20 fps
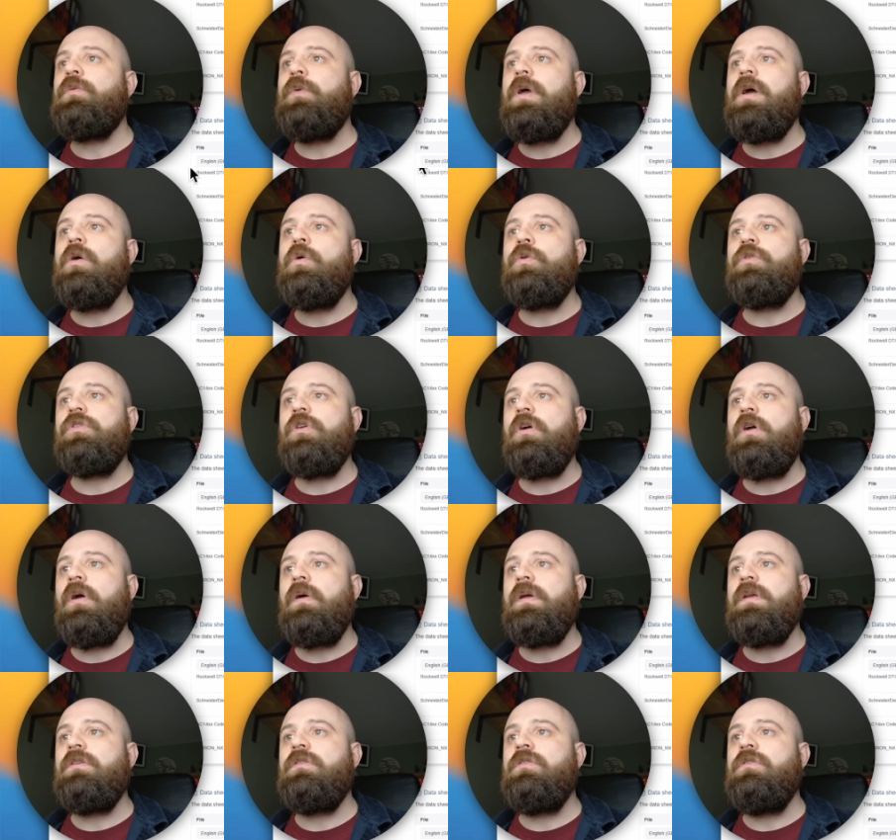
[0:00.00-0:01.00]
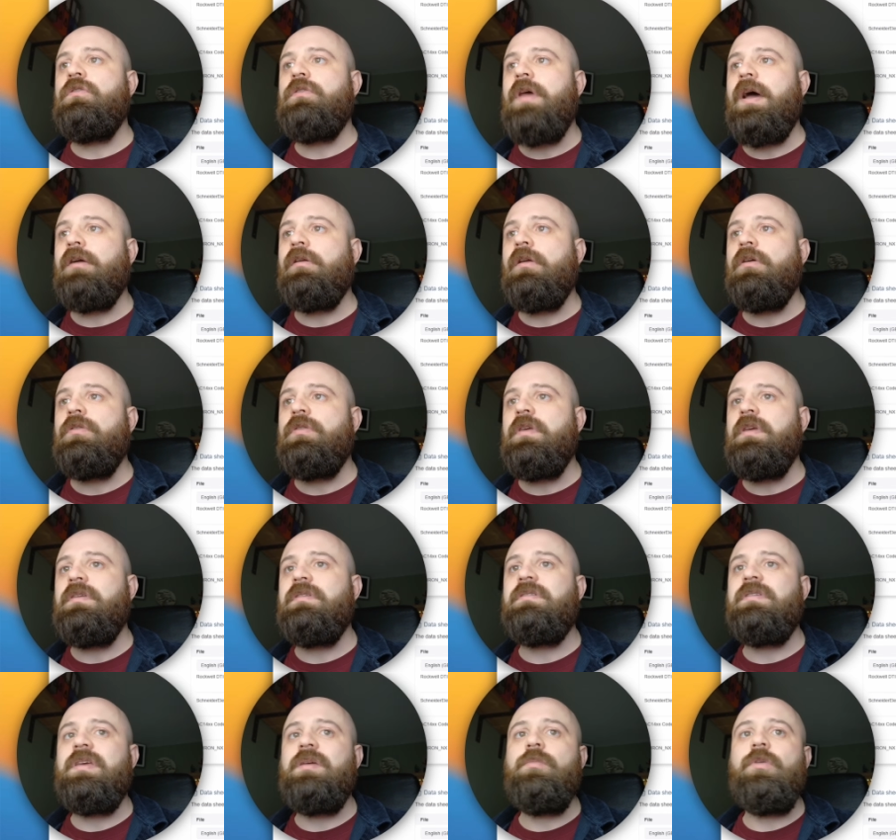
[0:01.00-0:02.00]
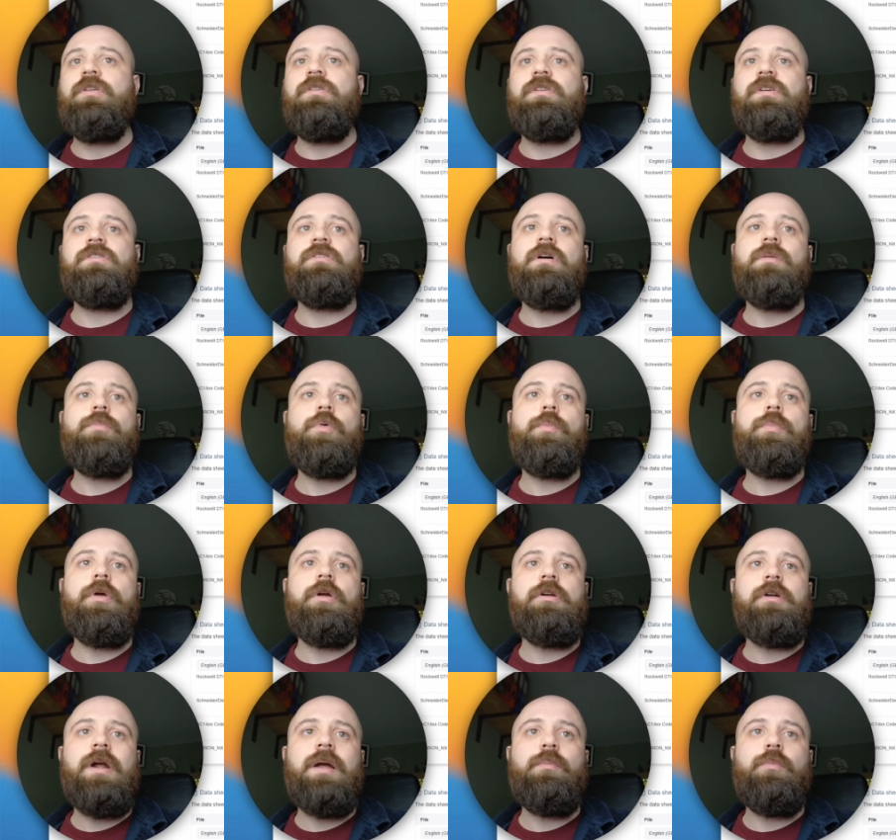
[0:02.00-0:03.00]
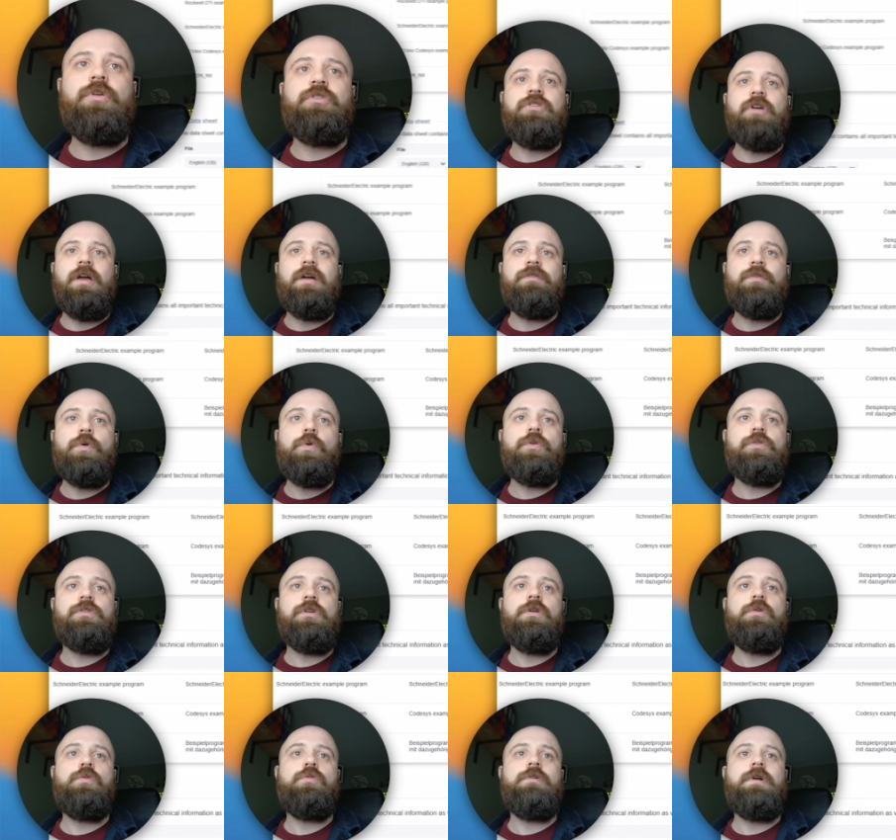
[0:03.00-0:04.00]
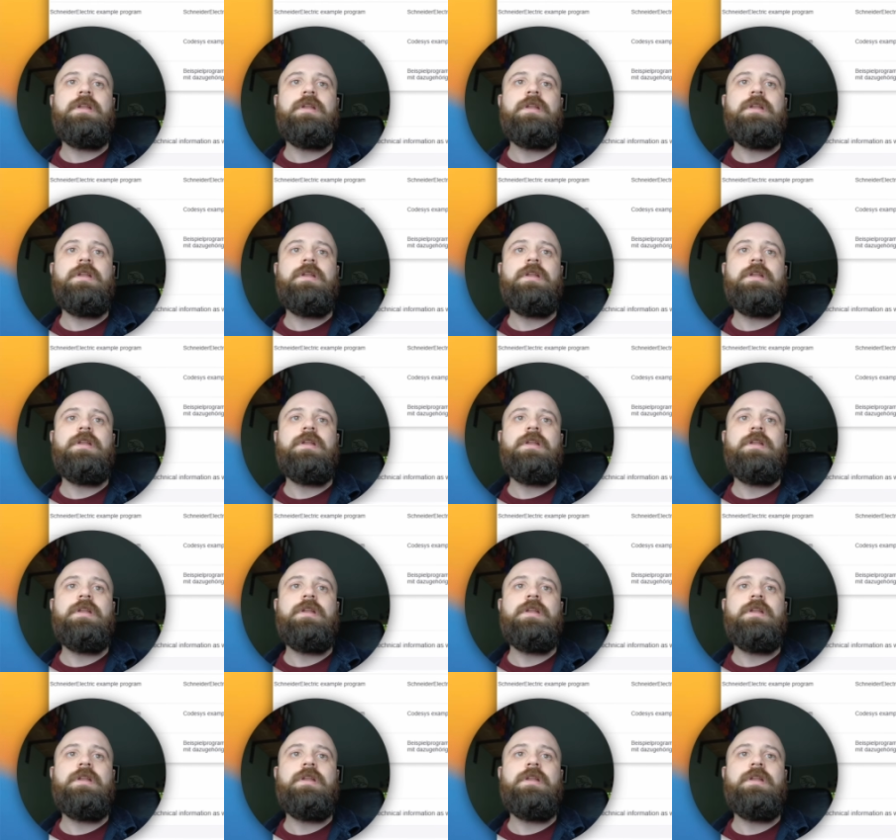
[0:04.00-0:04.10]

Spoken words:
are also going to download the Siemens example program, which I have also already